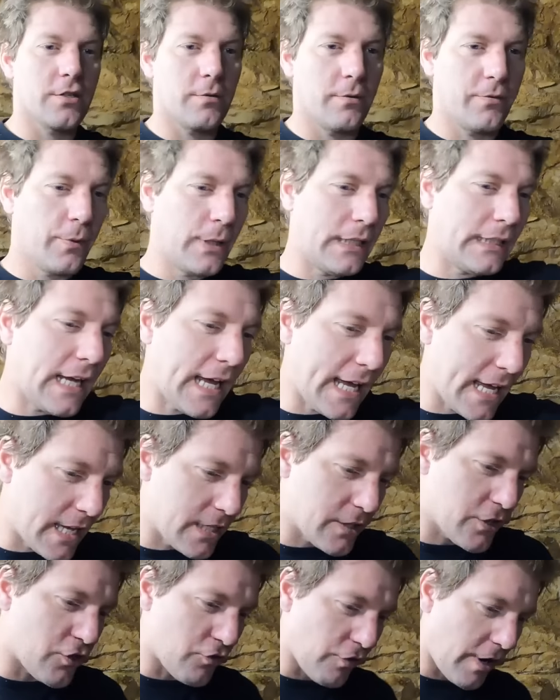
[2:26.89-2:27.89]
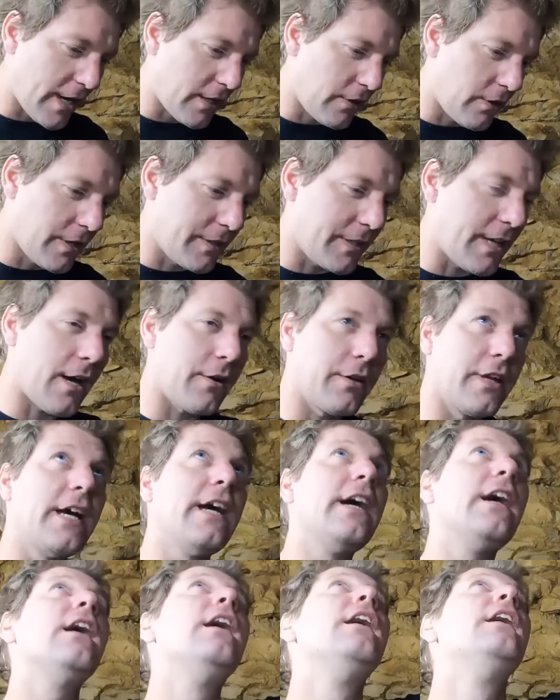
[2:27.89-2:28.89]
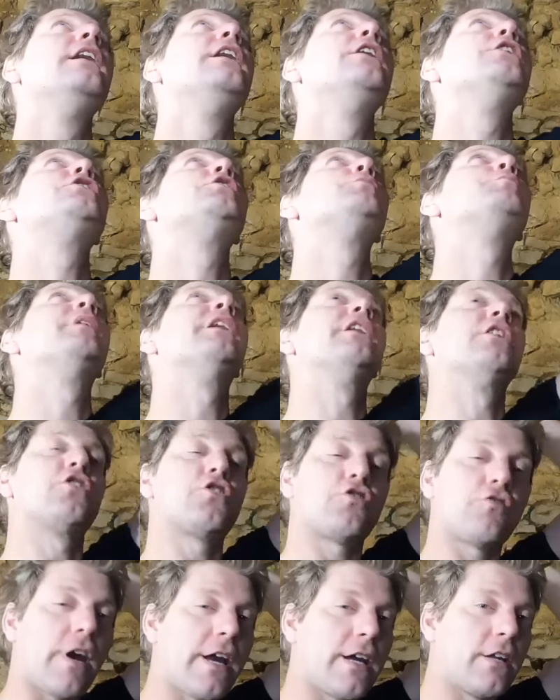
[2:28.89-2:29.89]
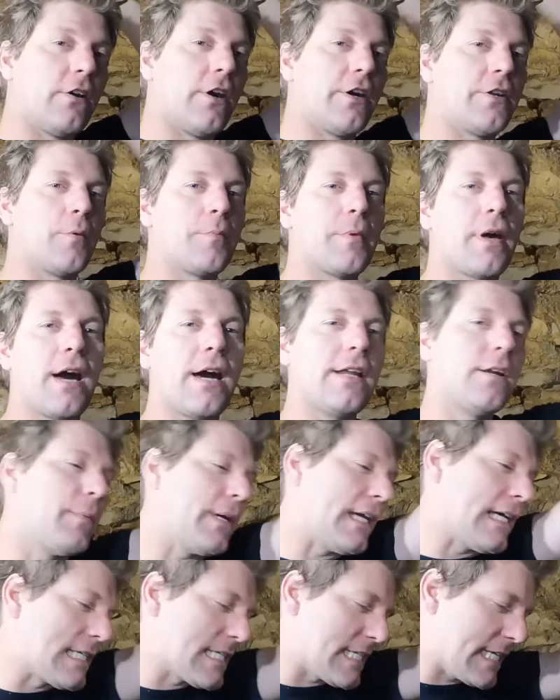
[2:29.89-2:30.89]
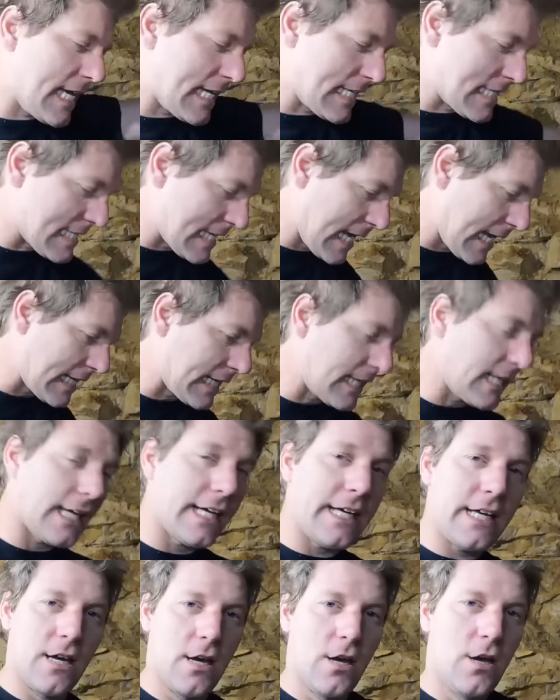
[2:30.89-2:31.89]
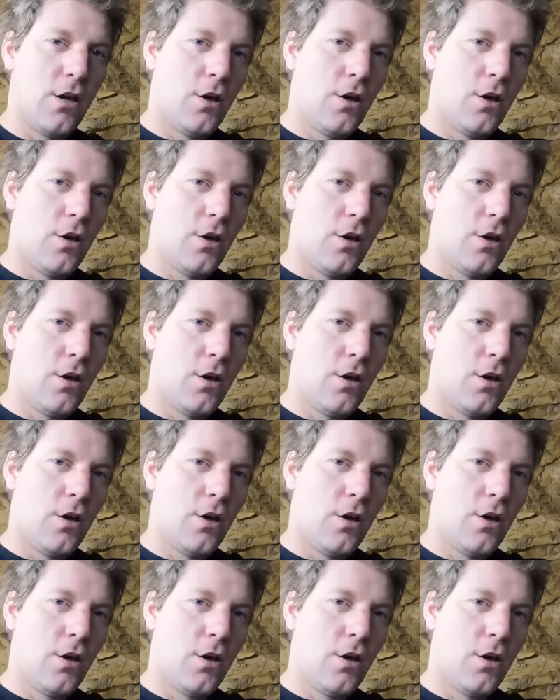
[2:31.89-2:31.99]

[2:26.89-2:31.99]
So if we lay it in a straight line down here, it should be in a straight line up there and then we can see exactly